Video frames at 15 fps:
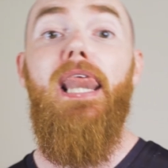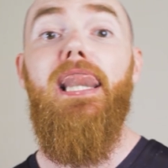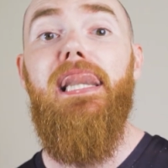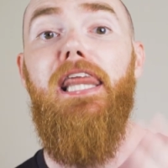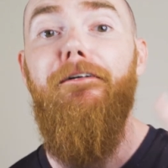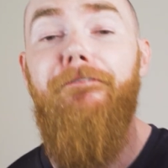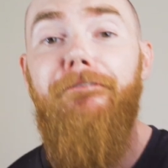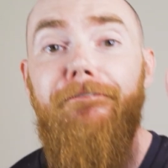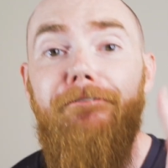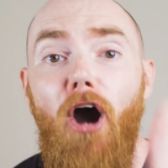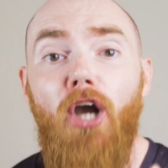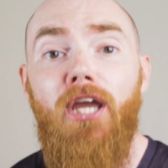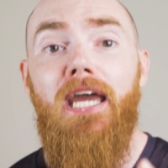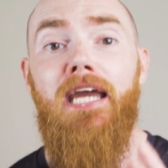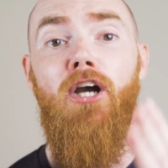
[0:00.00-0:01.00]
The
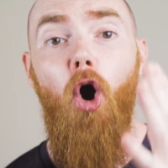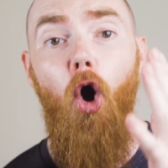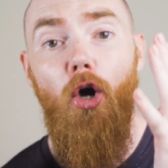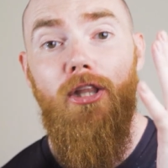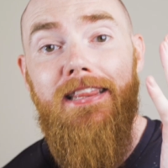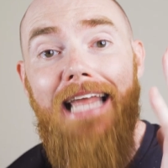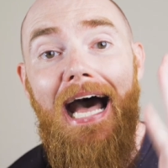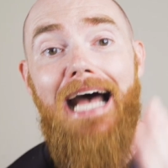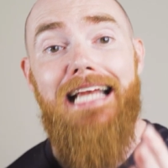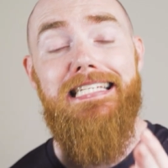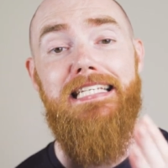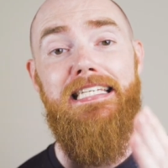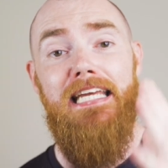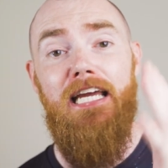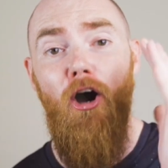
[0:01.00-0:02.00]
fucking
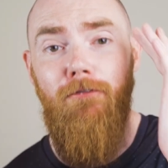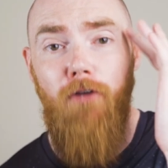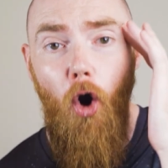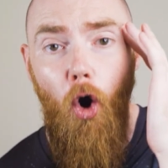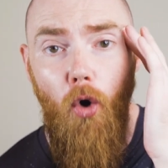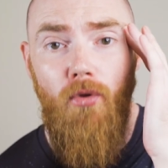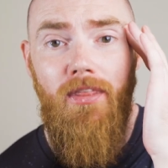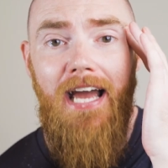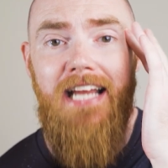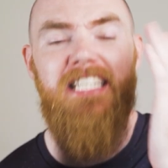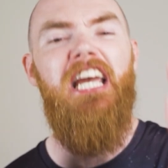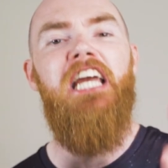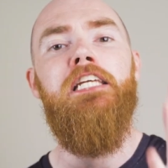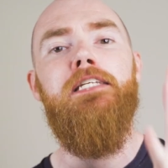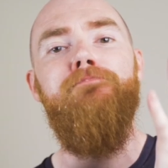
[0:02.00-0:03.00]
audacity of all
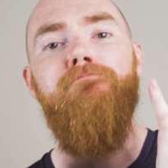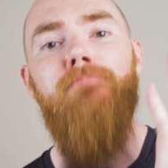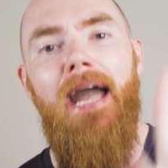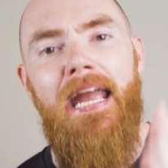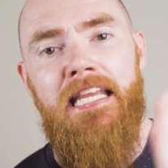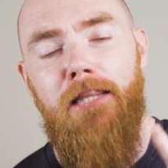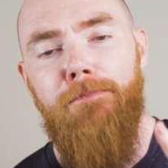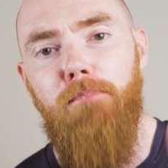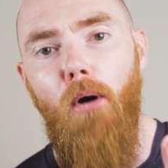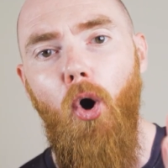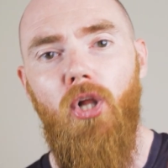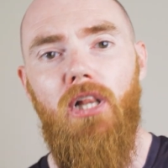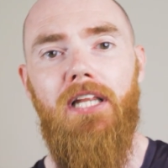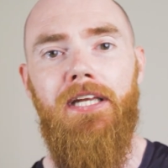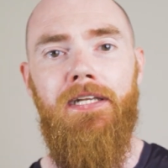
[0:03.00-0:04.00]
this is
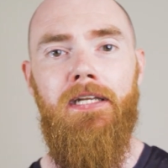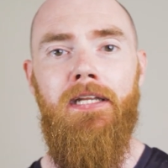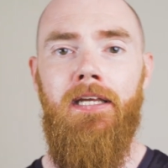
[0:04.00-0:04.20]
mind-boggling.